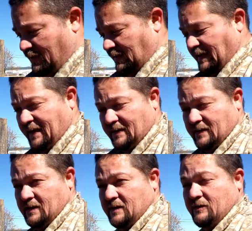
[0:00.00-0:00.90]
late,
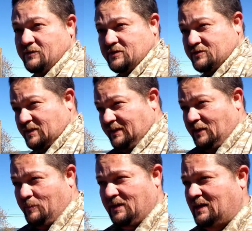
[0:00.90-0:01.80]
and it was just a little
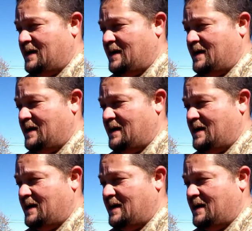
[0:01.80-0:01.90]
bit of light.